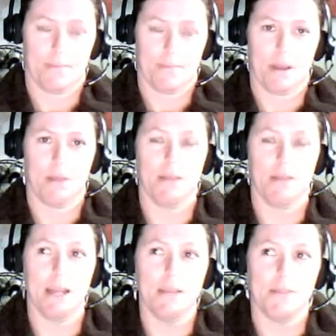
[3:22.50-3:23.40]
I
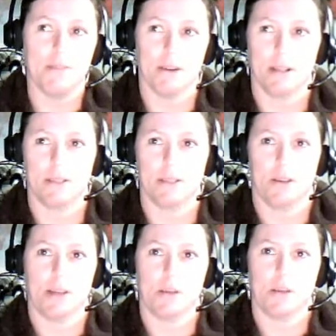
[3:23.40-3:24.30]
really felt as
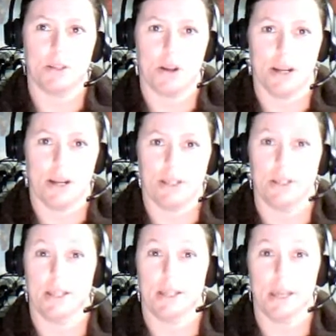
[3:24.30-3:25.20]
though they were trying to
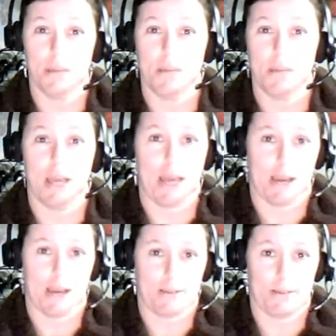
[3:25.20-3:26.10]
kick me out.